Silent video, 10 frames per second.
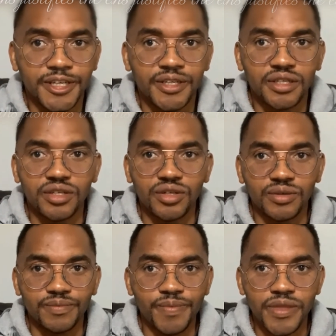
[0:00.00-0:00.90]
you know
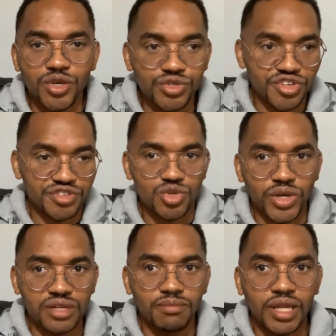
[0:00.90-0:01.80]
use their sweat
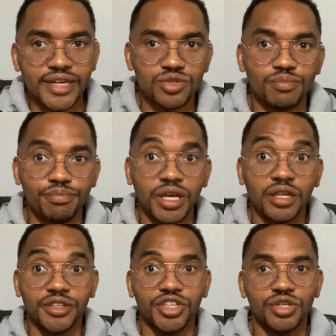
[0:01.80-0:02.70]
and blood to build
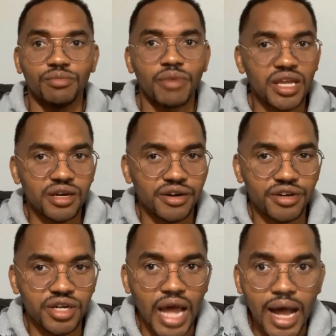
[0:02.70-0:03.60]
you men are
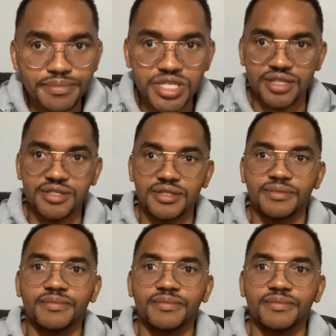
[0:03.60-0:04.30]
not objects